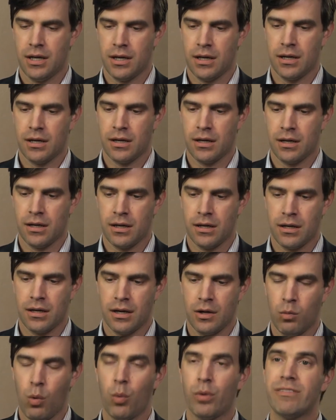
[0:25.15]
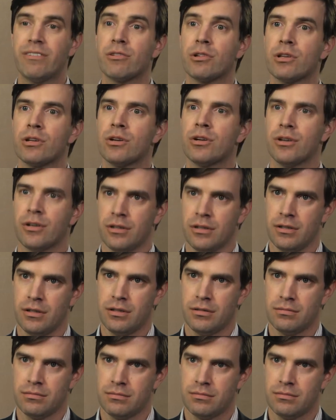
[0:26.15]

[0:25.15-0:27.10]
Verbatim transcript: Uh, what we've learned